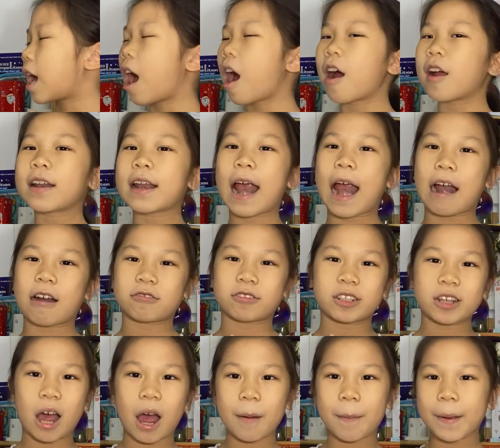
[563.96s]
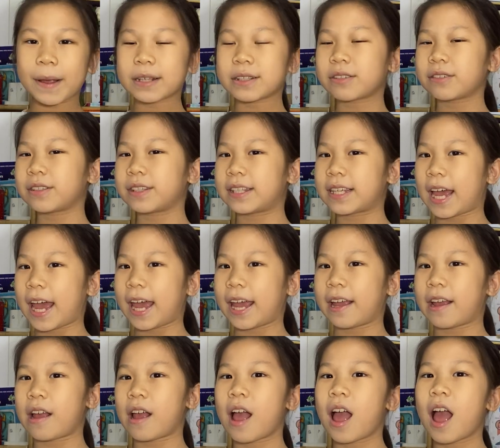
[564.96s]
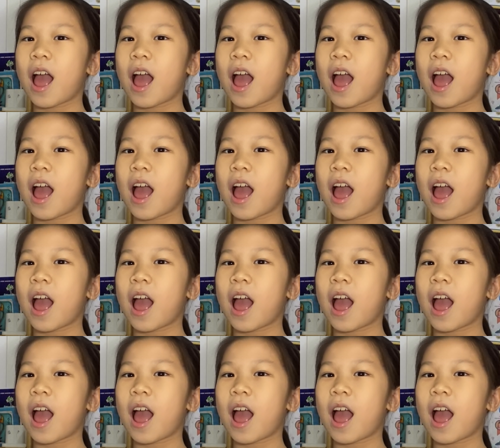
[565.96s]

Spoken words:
on our topic today.